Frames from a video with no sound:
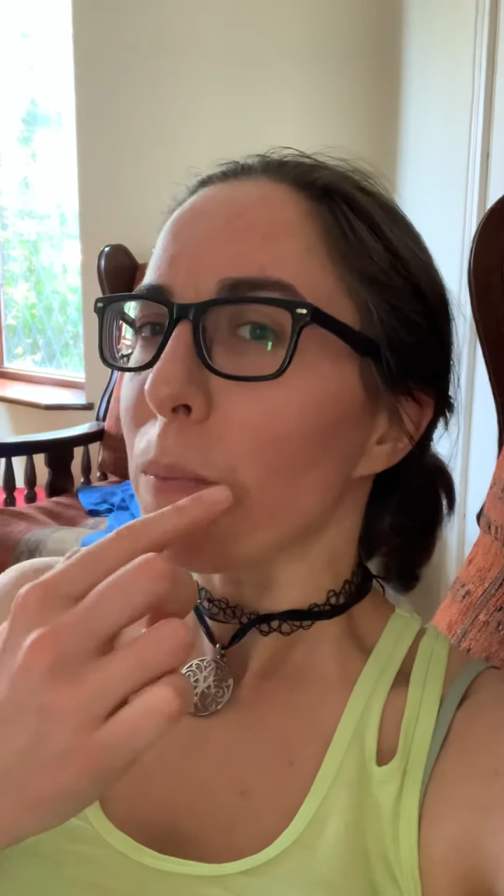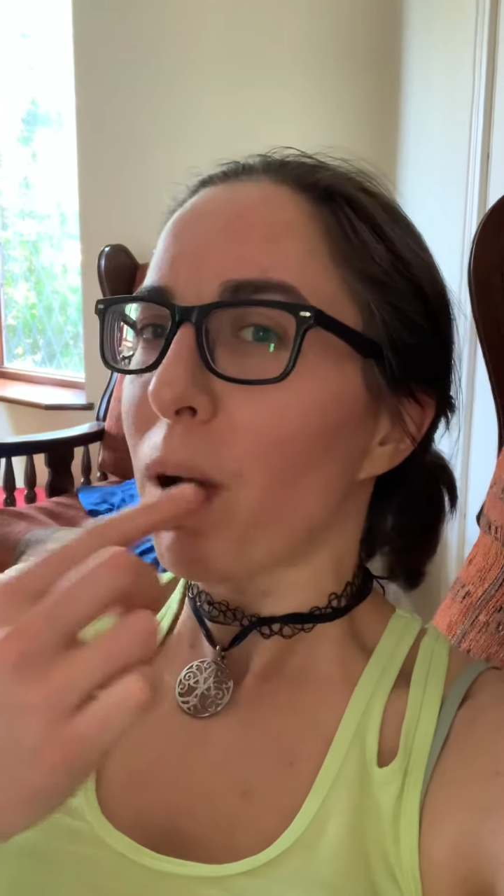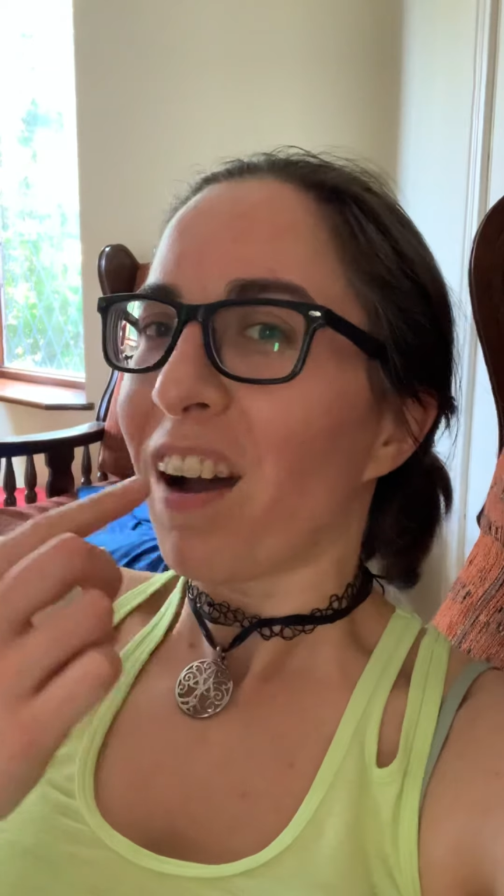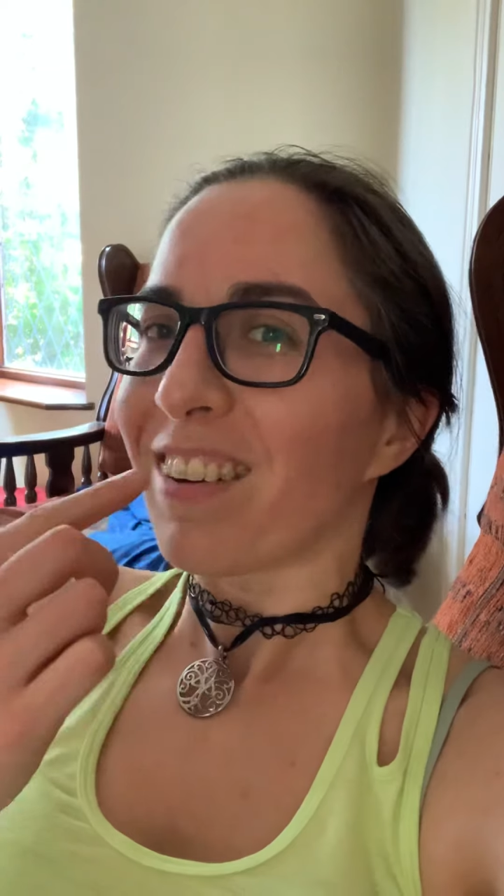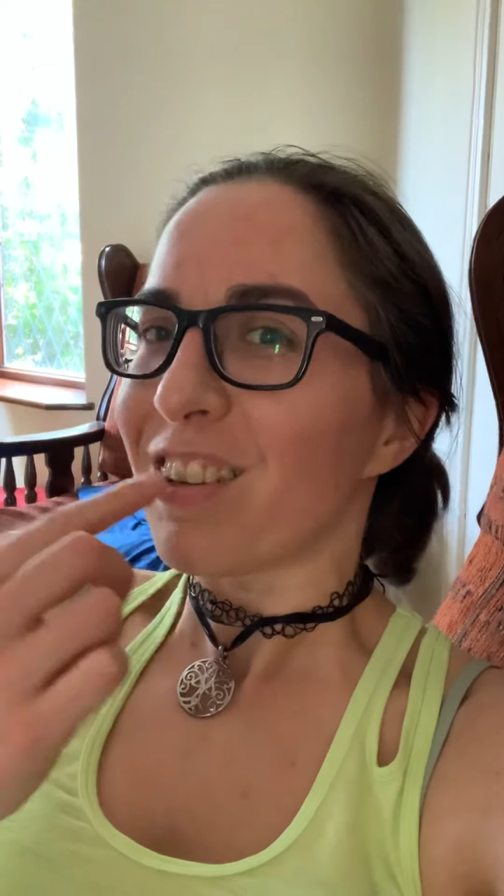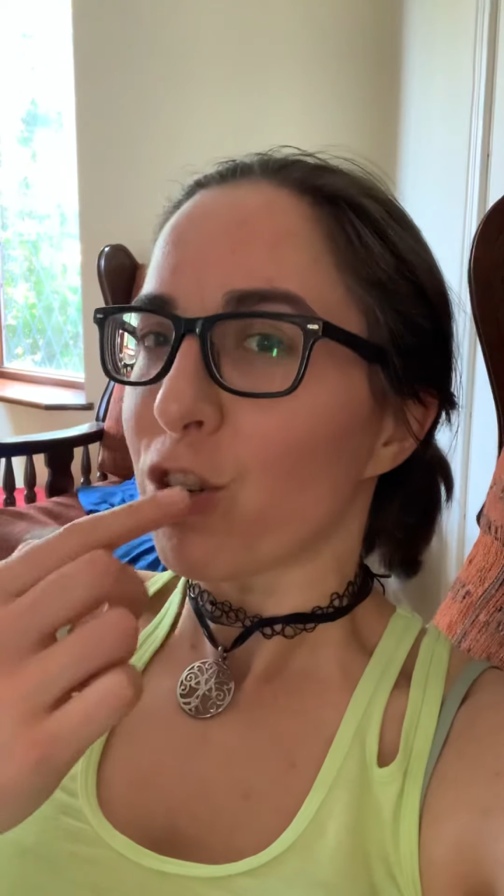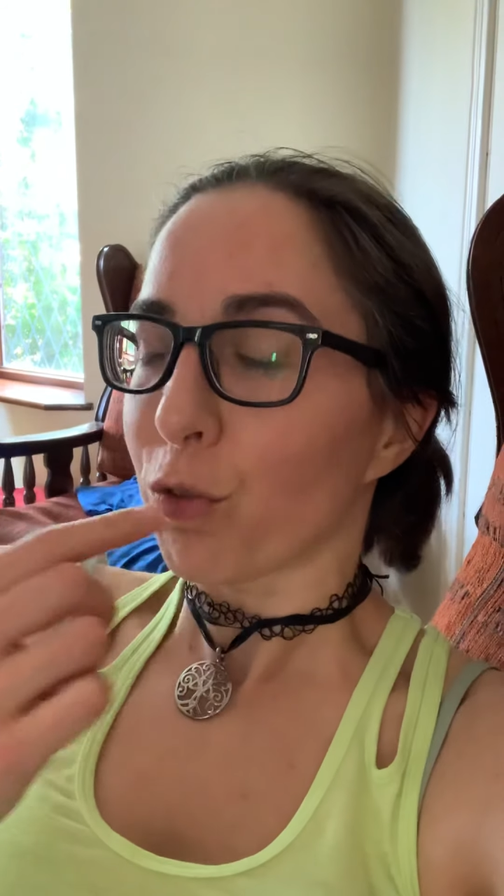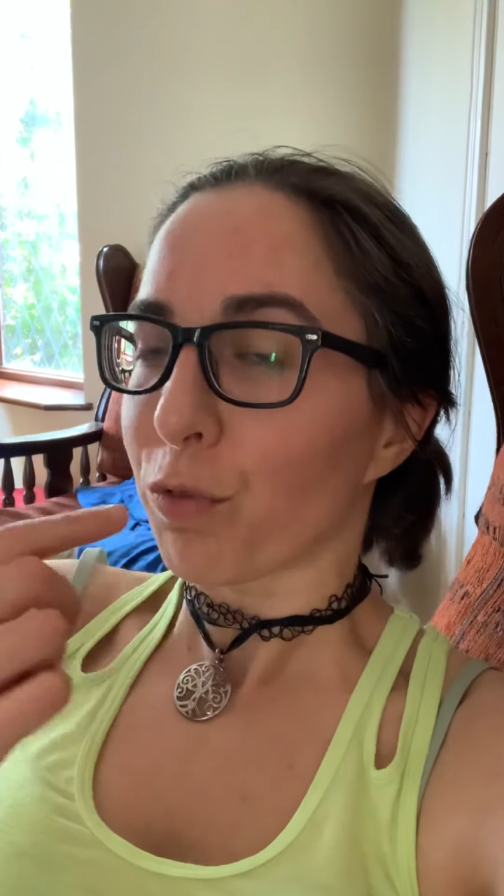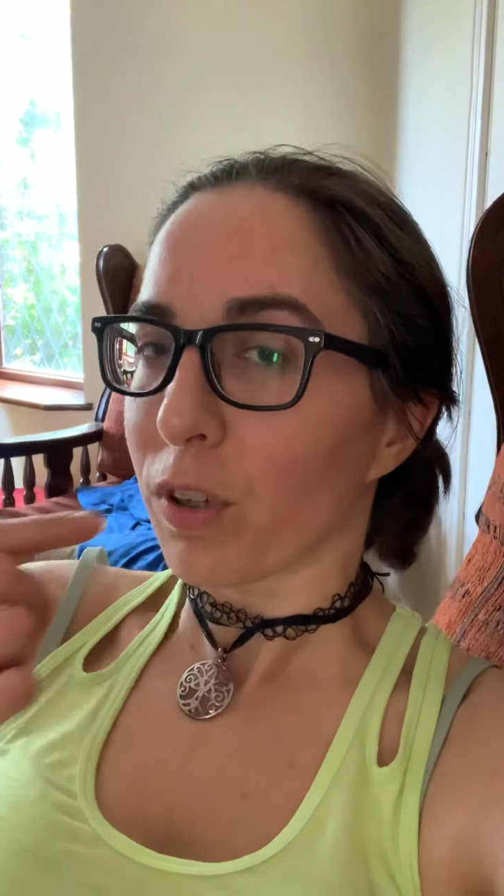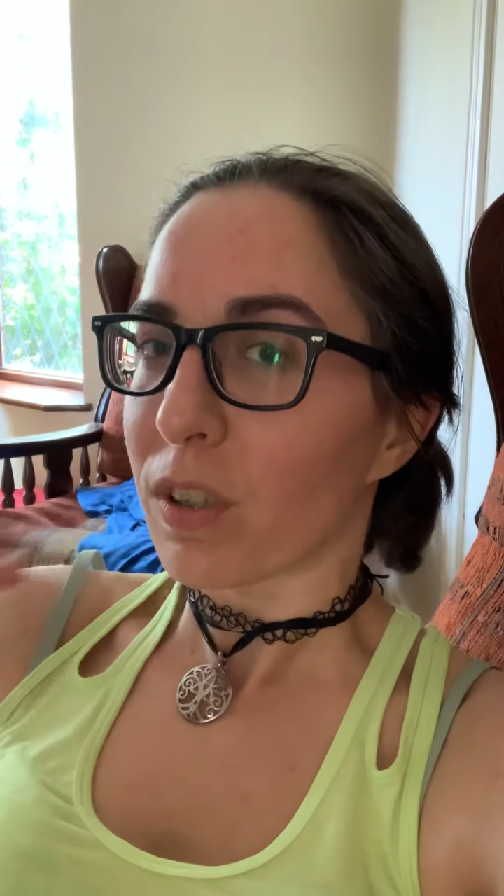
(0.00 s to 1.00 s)
behind your
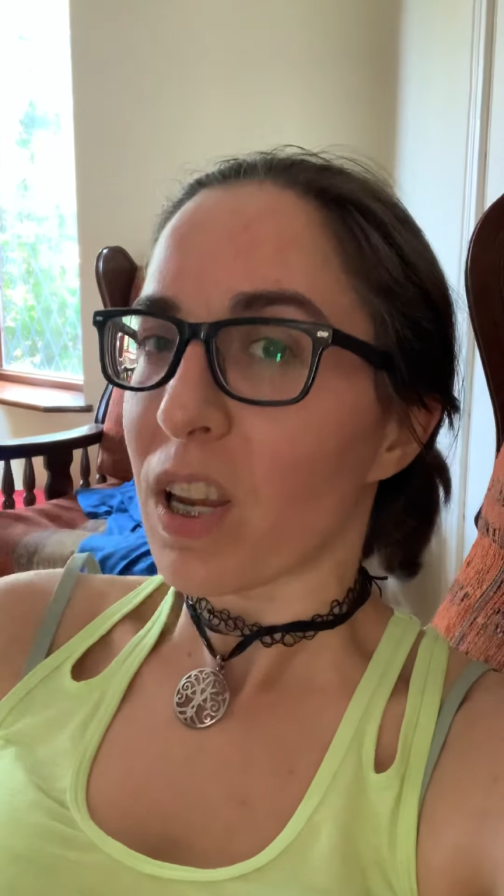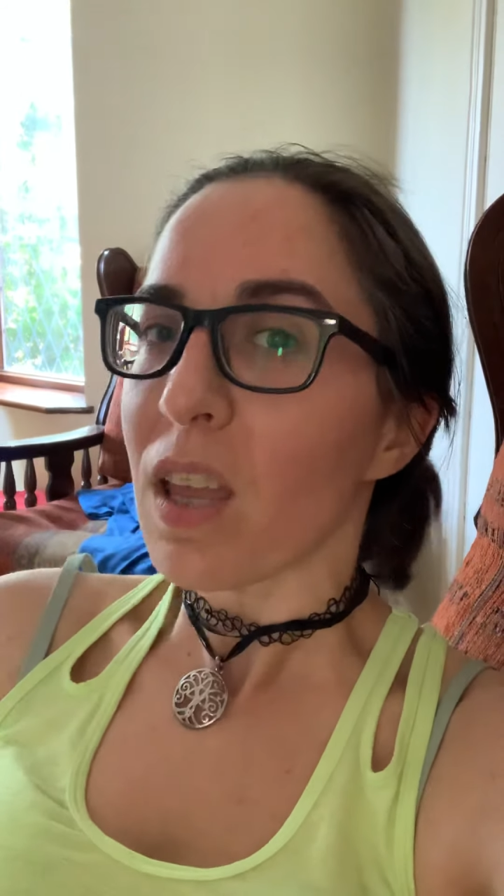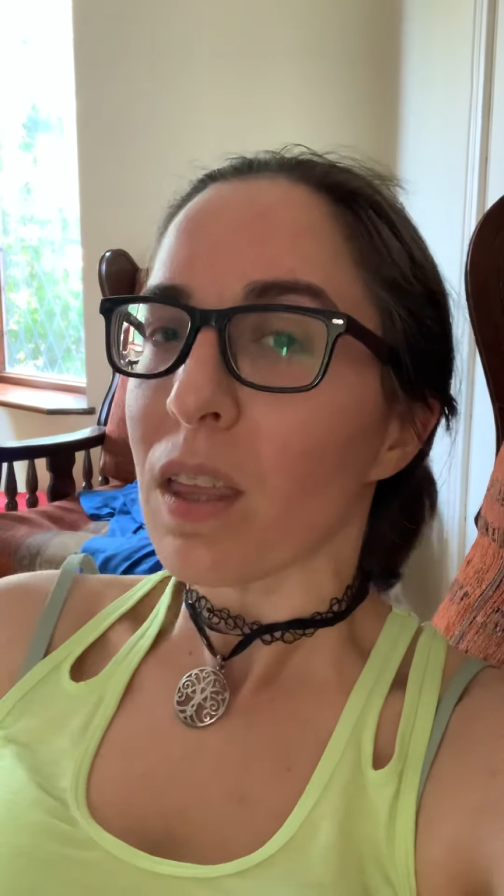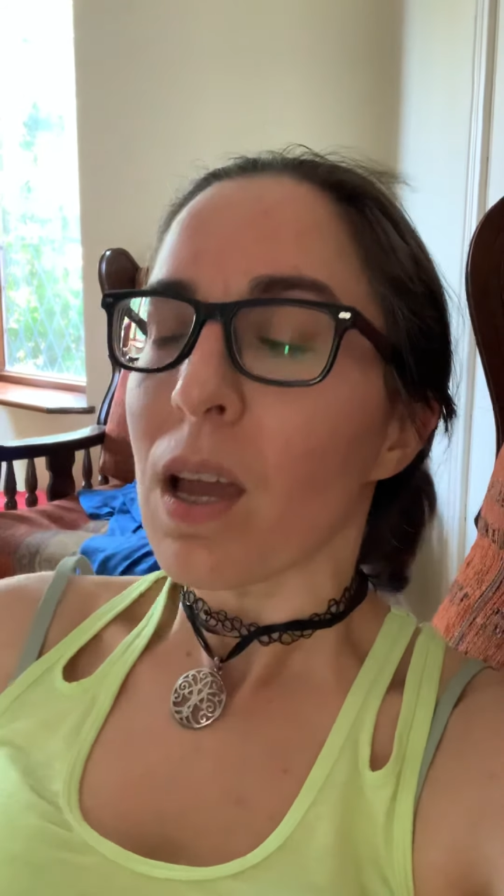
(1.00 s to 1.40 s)
front teeth,